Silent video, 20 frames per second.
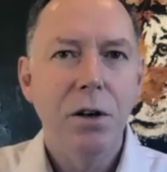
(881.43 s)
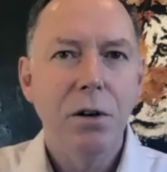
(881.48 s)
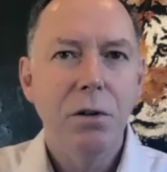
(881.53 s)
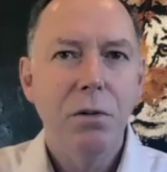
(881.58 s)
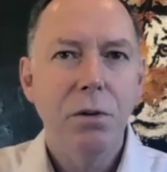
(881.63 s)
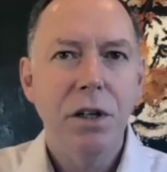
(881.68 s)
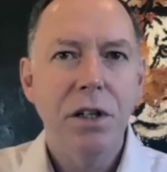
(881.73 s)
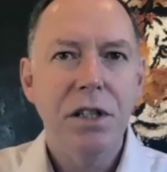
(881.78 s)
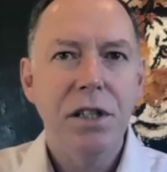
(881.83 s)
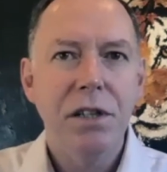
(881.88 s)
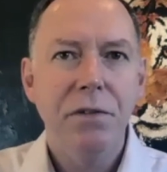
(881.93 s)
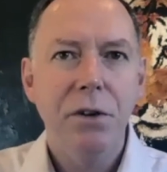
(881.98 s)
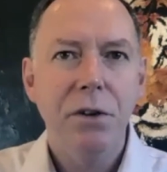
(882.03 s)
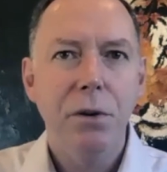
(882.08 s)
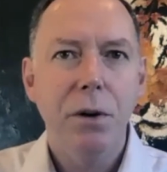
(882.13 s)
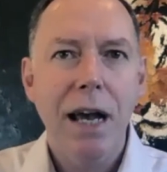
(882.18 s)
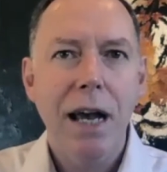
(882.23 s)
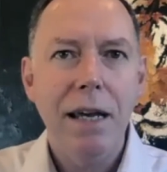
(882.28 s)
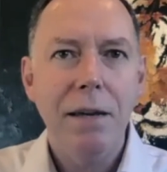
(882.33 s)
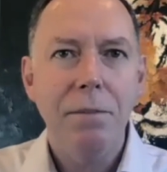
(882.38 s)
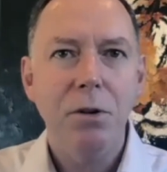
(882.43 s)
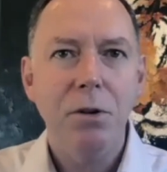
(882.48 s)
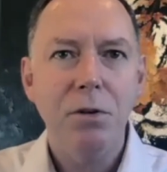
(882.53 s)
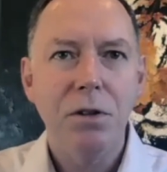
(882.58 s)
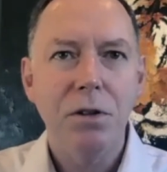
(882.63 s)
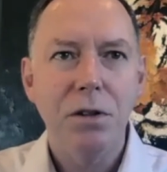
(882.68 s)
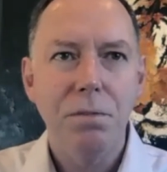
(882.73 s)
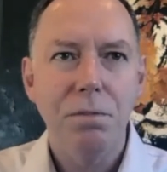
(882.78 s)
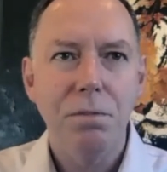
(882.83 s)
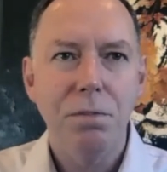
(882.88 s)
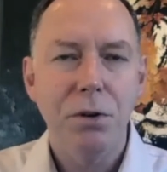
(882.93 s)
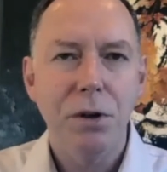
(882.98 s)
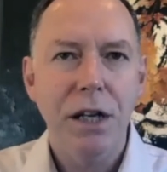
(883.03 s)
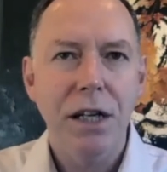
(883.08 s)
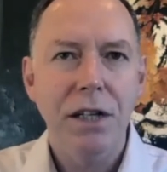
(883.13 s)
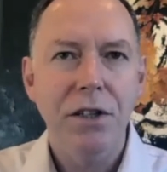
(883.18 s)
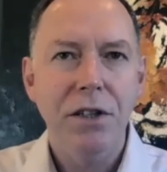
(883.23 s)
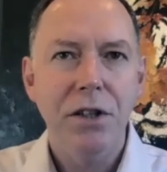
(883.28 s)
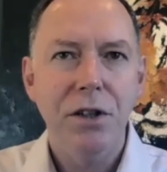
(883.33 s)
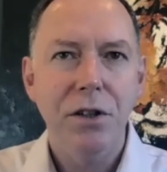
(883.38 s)
Whereas if you're able to put
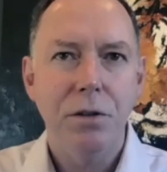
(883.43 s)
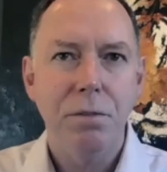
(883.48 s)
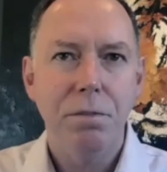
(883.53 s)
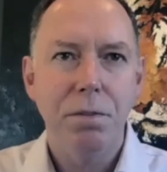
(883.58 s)
into your